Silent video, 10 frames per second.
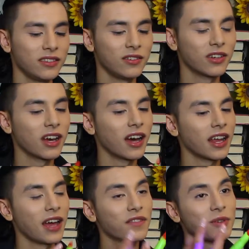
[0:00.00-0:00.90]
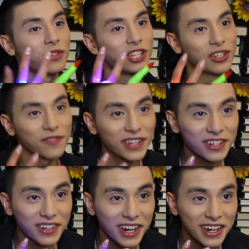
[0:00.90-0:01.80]
you gotta have the witchy
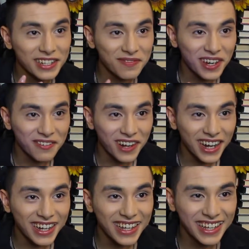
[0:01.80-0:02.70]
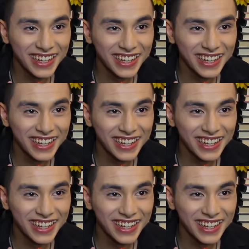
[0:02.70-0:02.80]
finger, guys, am I right?